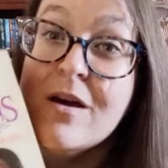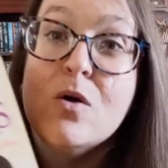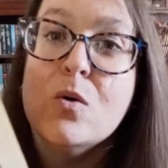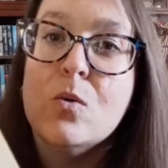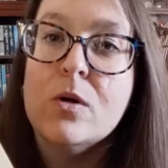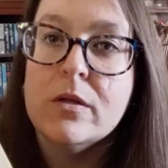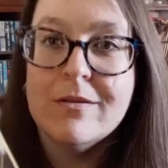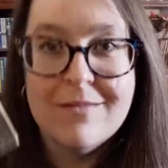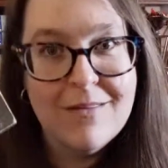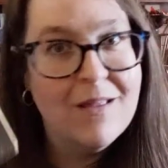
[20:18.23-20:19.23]
know
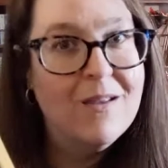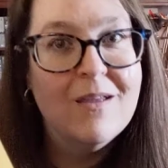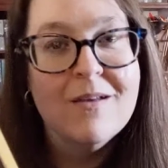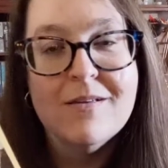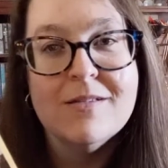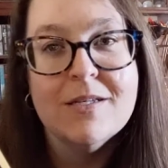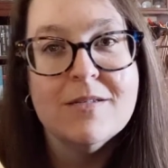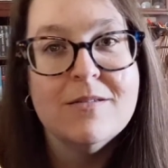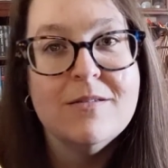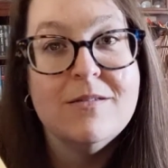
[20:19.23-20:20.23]
that he
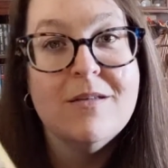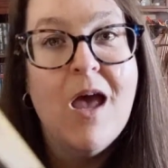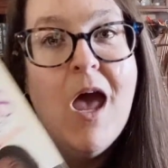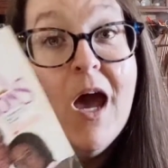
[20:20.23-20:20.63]
exists,